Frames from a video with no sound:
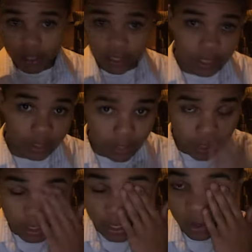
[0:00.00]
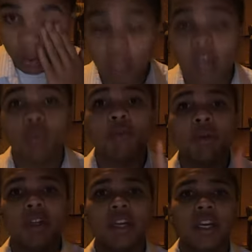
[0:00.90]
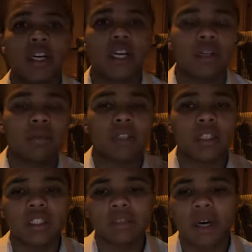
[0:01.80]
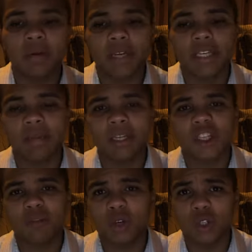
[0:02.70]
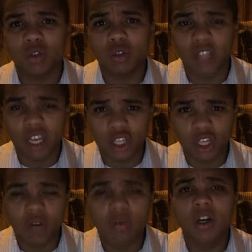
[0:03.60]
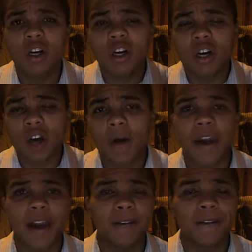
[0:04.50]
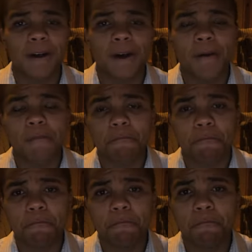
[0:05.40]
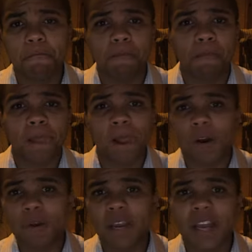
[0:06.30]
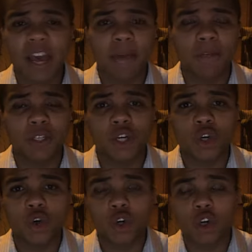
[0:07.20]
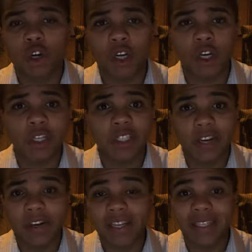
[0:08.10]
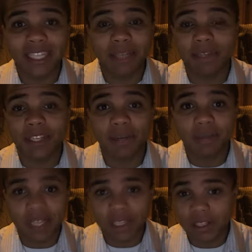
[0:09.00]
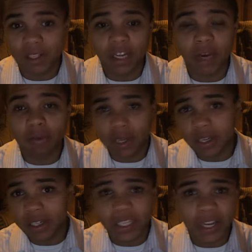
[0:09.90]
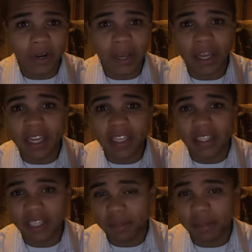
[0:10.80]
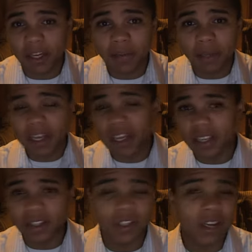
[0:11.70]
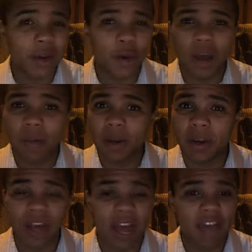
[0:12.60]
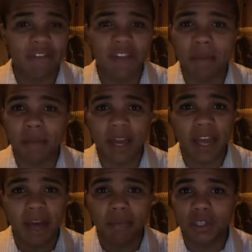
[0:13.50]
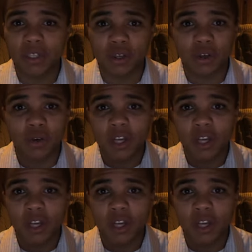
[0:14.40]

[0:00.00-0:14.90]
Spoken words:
All right. Oh, yeah. And one more thing, some updates about the Sports News Today show. Okay, so I'm going to make an episode on Saturday, 6 p.m. Eastern. I repeat, Saturday, 6 p.m. Eastern. I know I have not been an episode